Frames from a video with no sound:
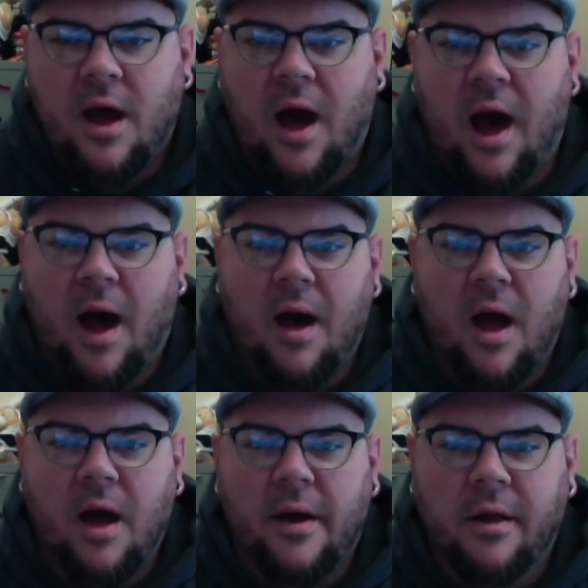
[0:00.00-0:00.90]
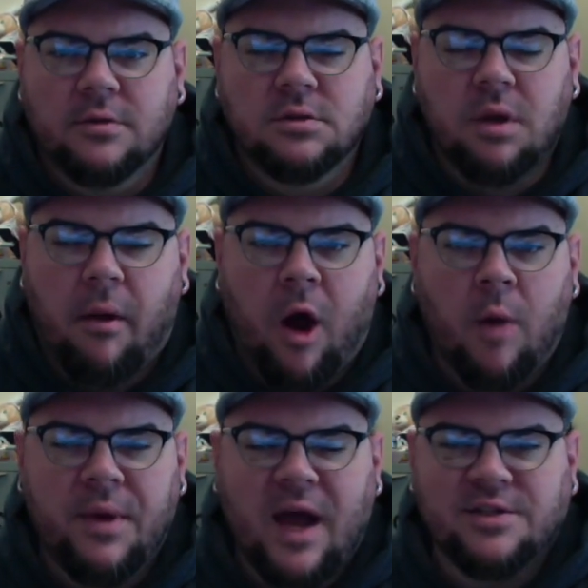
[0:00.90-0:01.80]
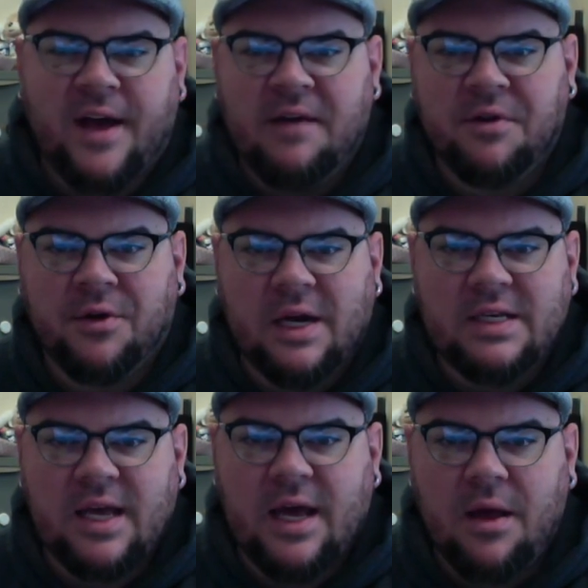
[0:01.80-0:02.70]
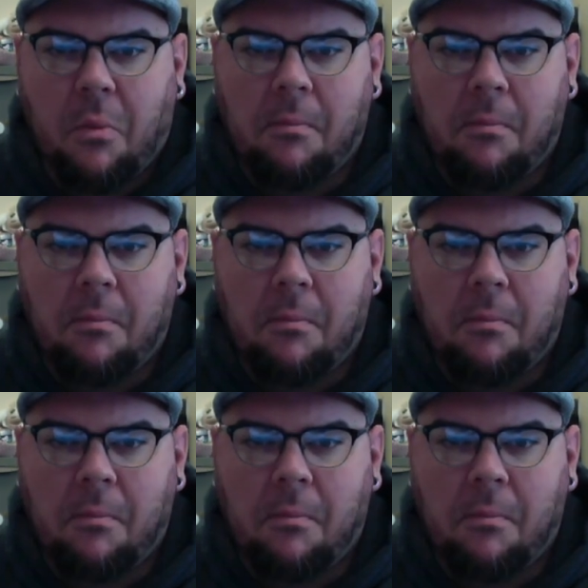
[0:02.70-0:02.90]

I hope you guys are having a great day.